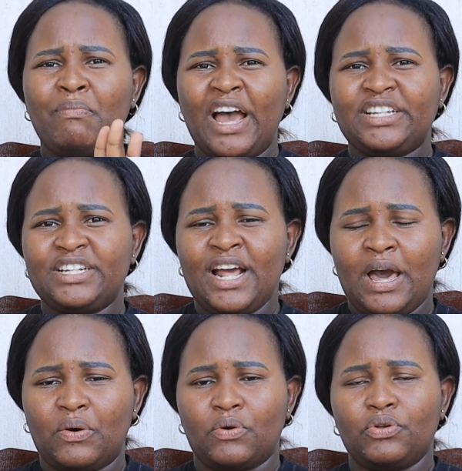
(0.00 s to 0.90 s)
But
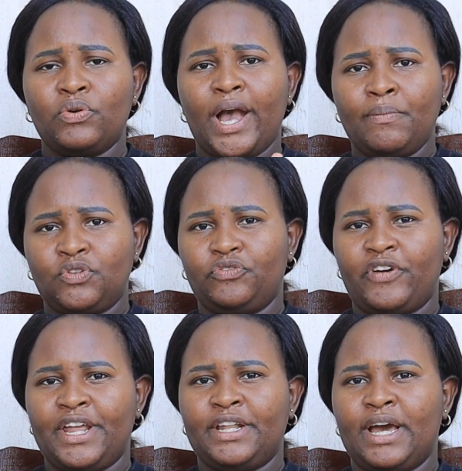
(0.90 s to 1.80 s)
now you come to
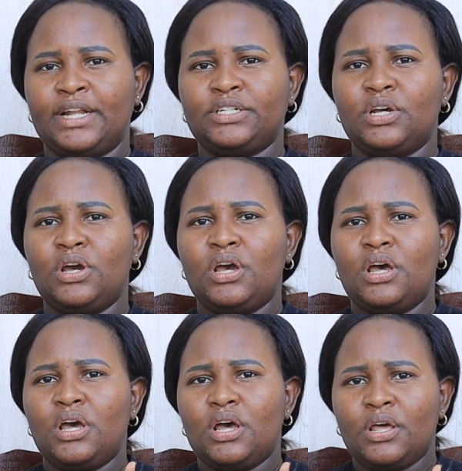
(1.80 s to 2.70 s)
find that
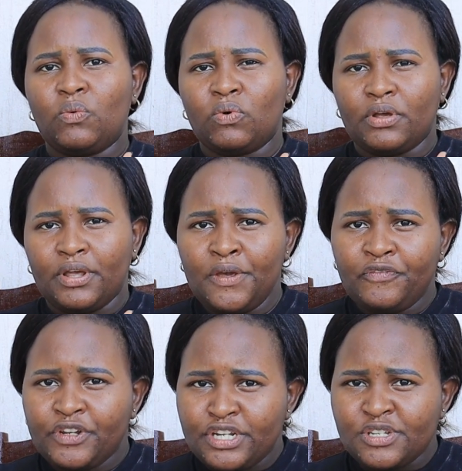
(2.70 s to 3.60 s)

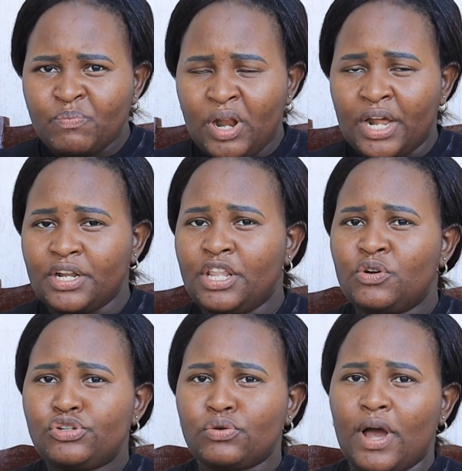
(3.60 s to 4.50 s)
if it is blood,
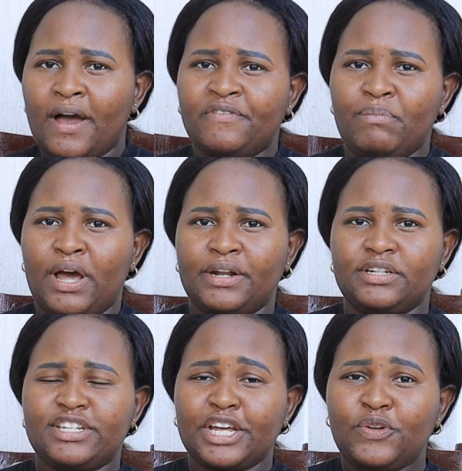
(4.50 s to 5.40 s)
they also have blood.
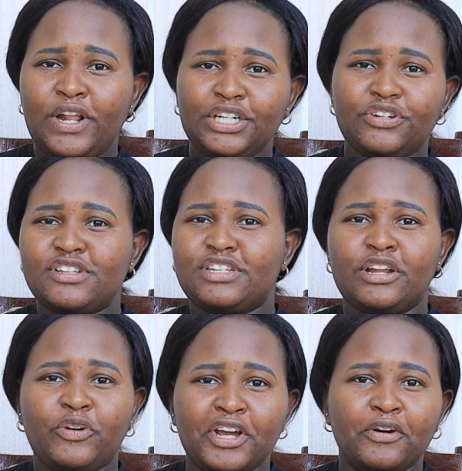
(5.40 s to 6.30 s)
Circulation
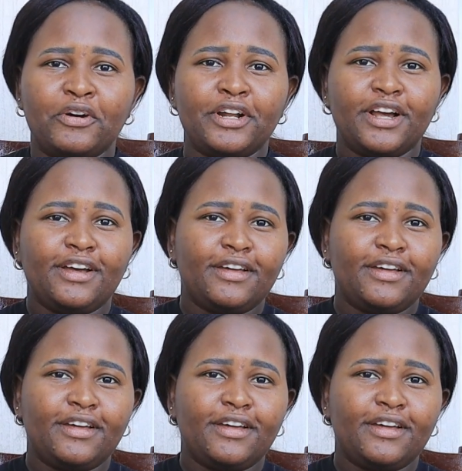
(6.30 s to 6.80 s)
still going on.